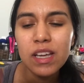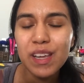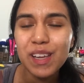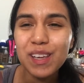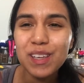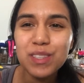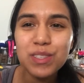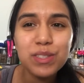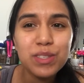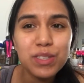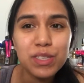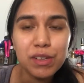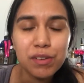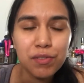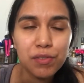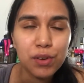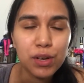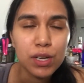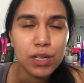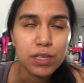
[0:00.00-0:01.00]
it's
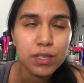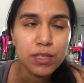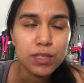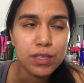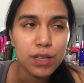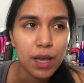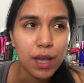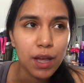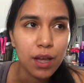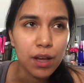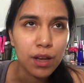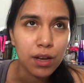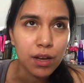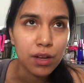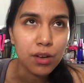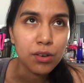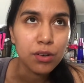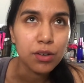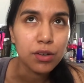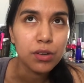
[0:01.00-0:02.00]
different
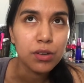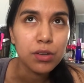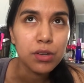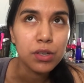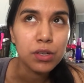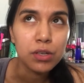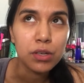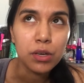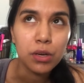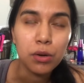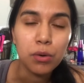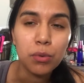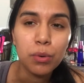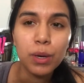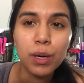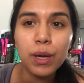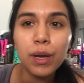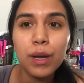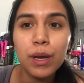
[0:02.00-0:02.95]
and you know